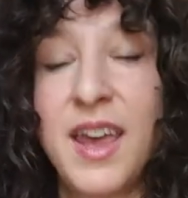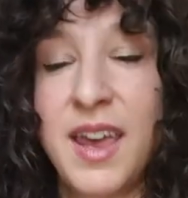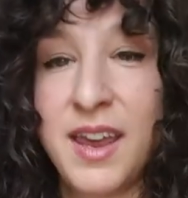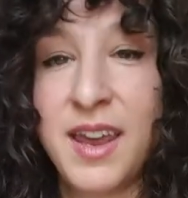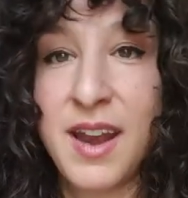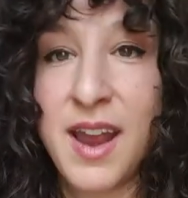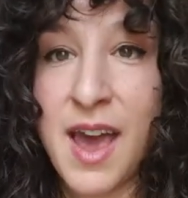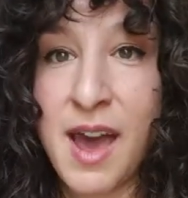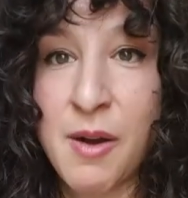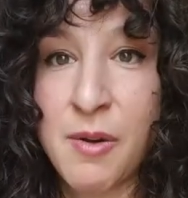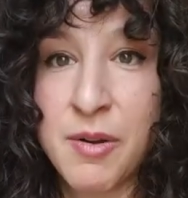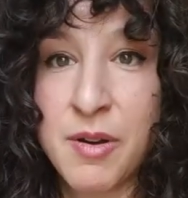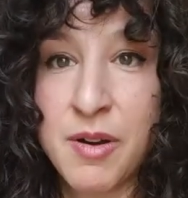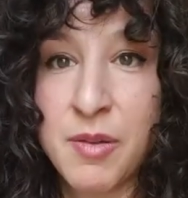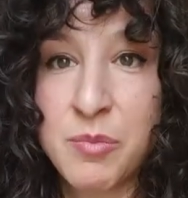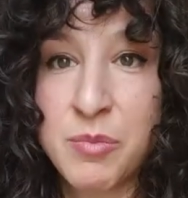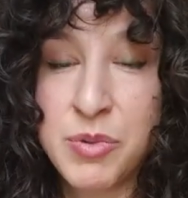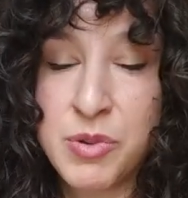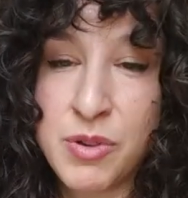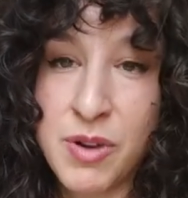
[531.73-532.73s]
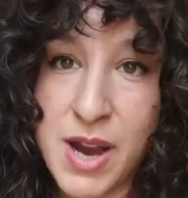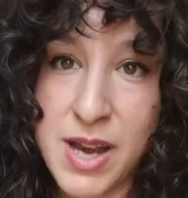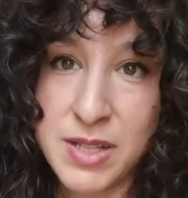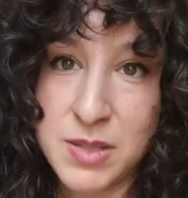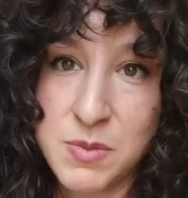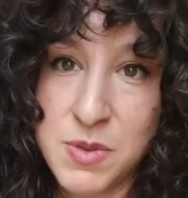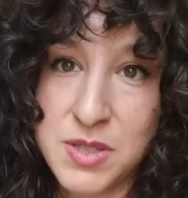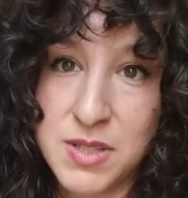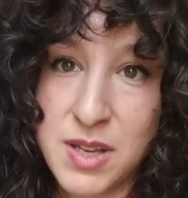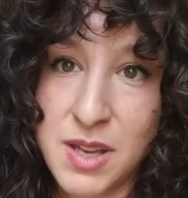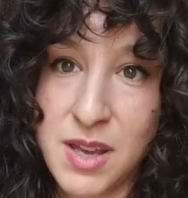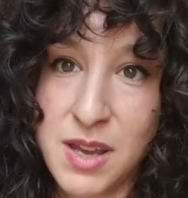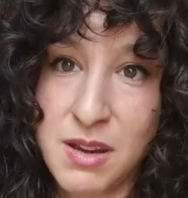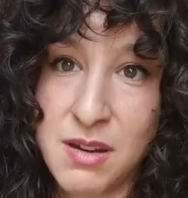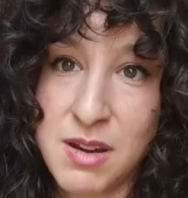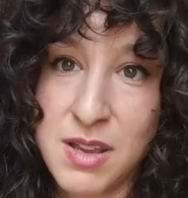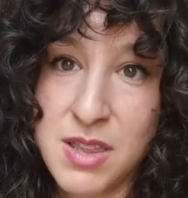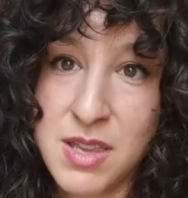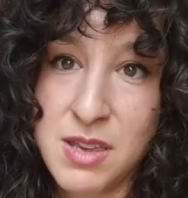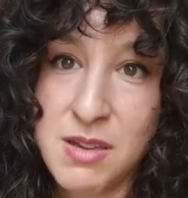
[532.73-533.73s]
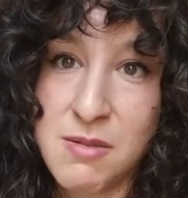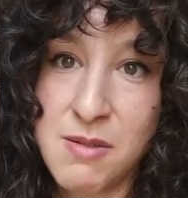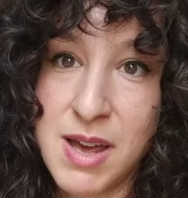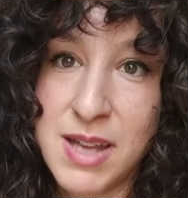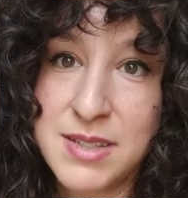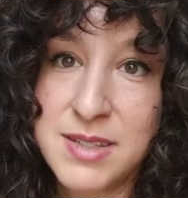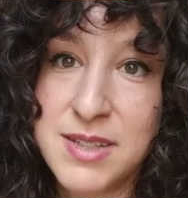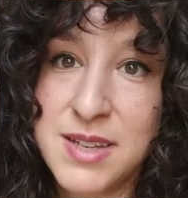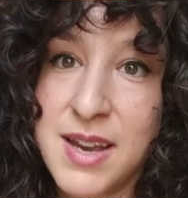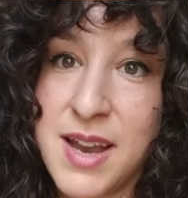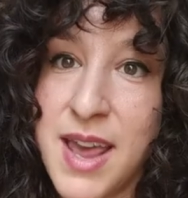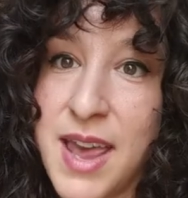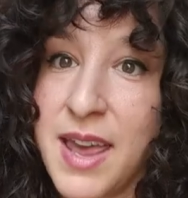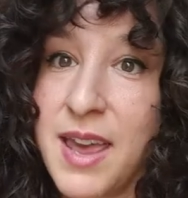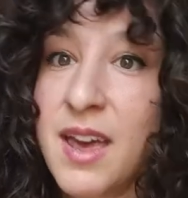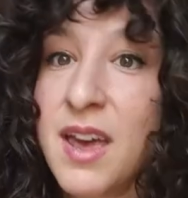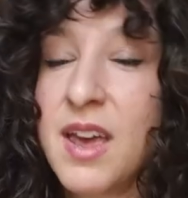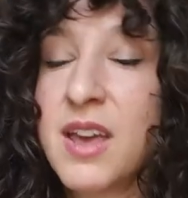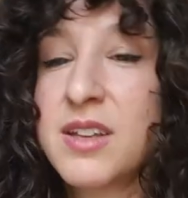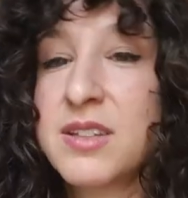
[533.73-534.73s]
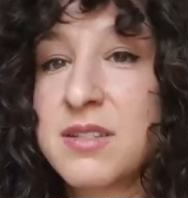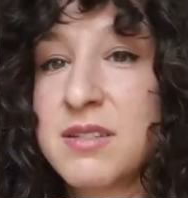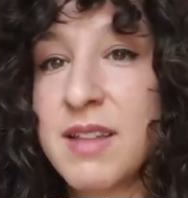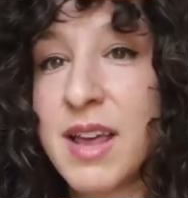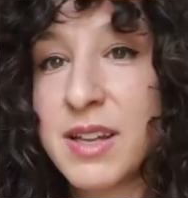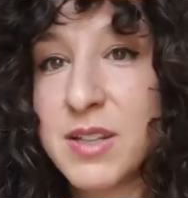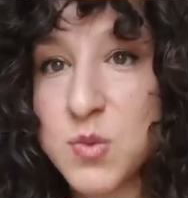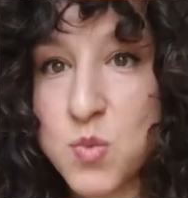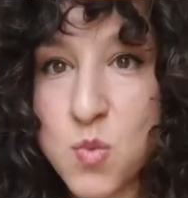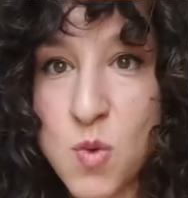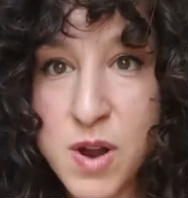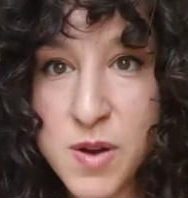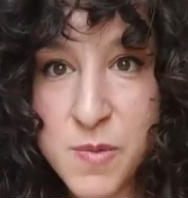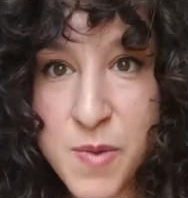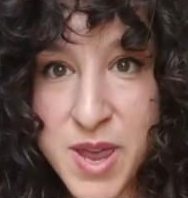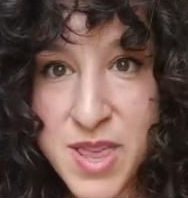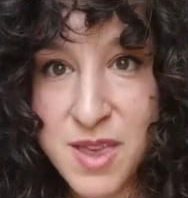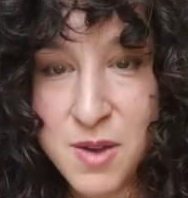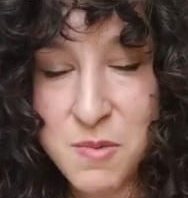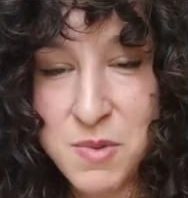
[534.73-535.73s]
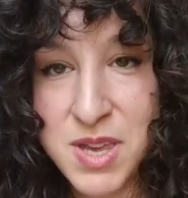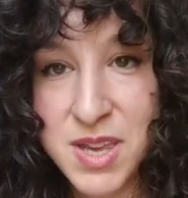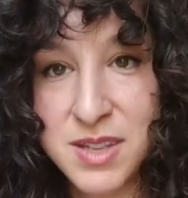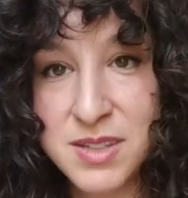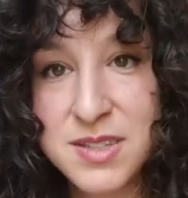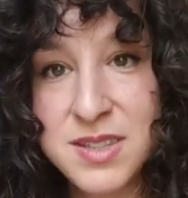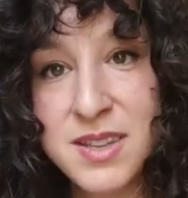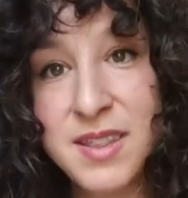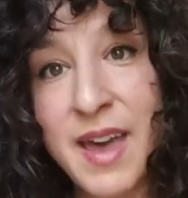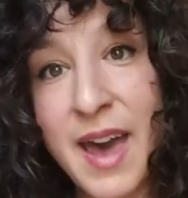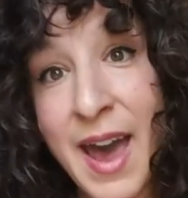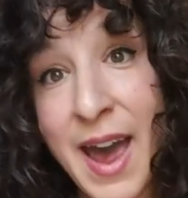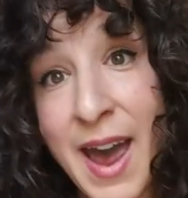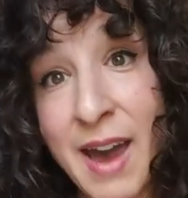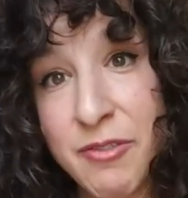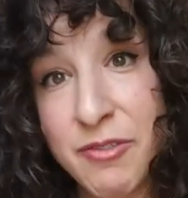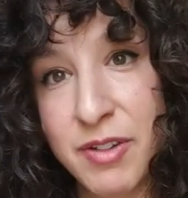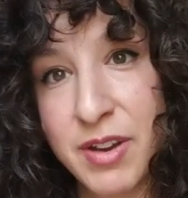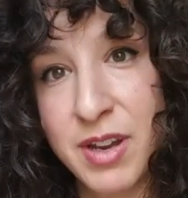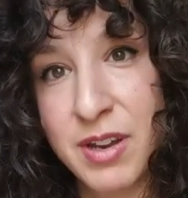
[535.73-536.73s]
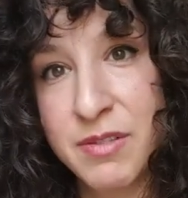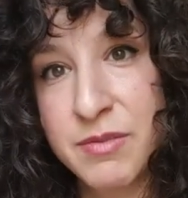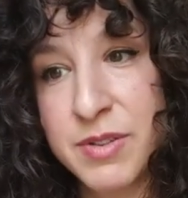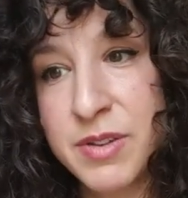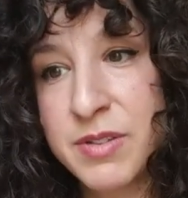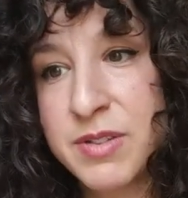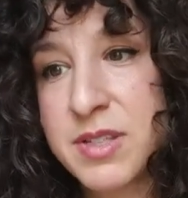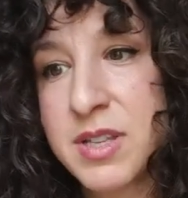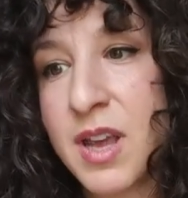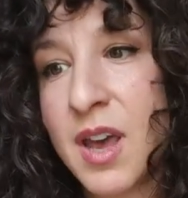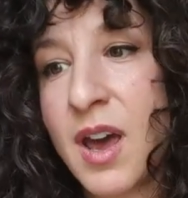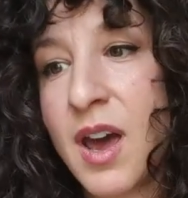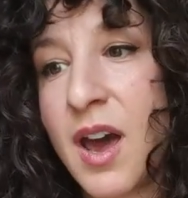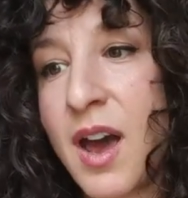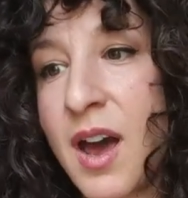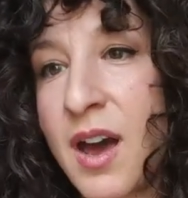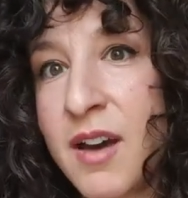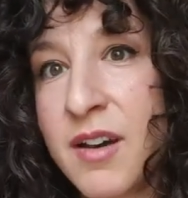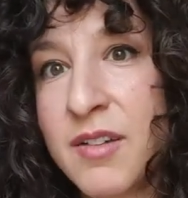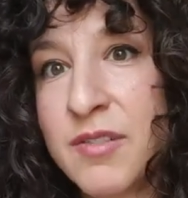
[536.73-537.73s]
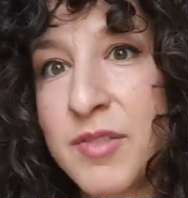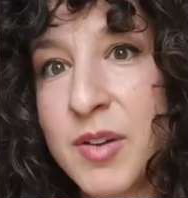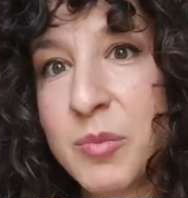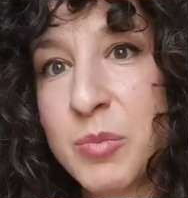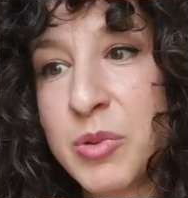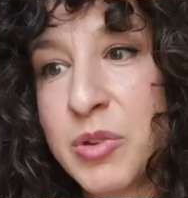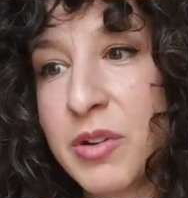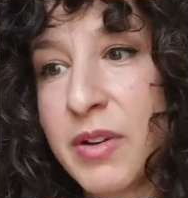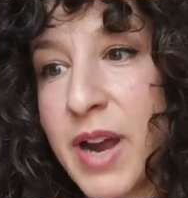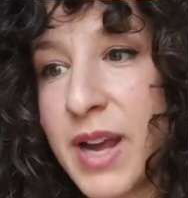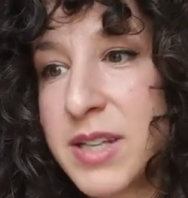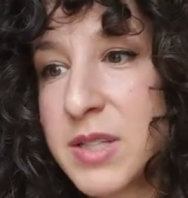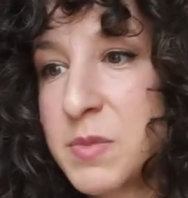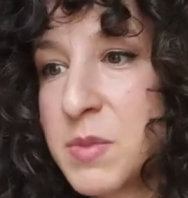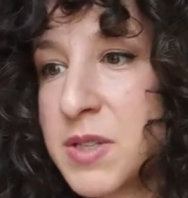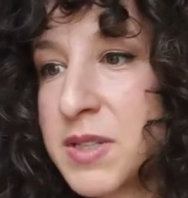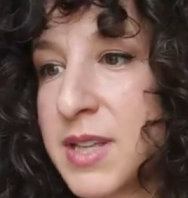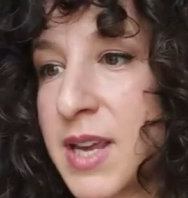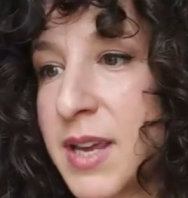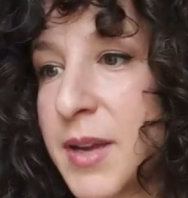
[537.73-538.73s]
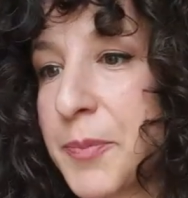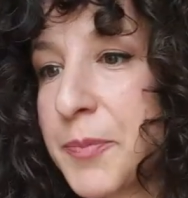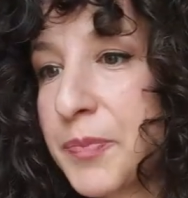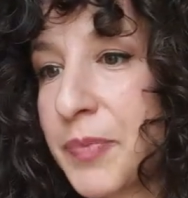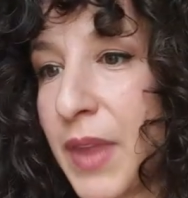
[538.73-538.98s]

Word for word: in our bluegrass music here in the US today. So that's one way that we can see the African roots of bluegrass music.